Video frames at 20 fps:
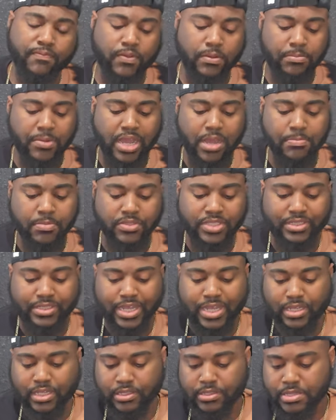if I'm not
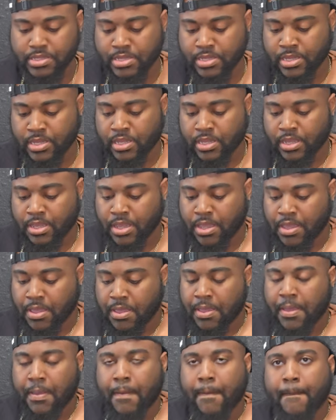mistaken.
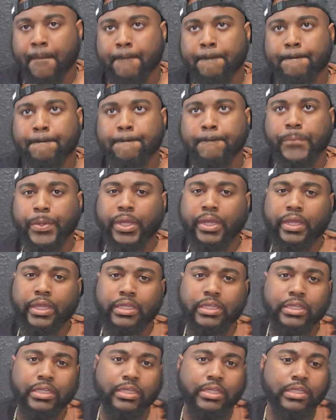But